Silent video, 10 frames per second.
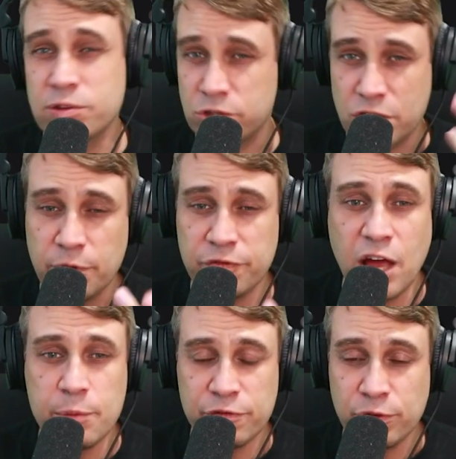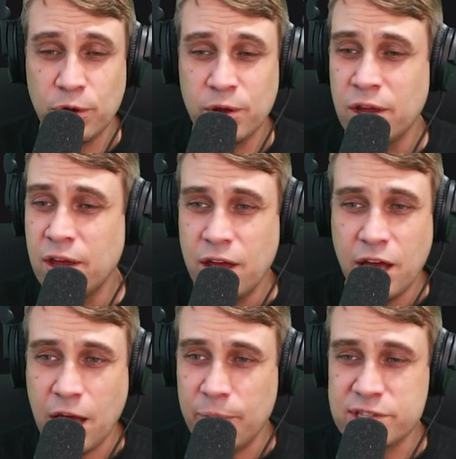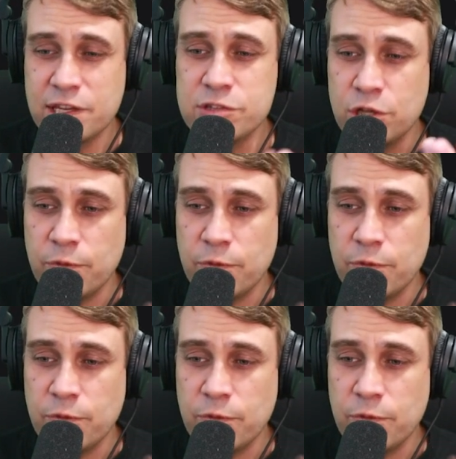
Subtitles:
or Shopify before, this gives you a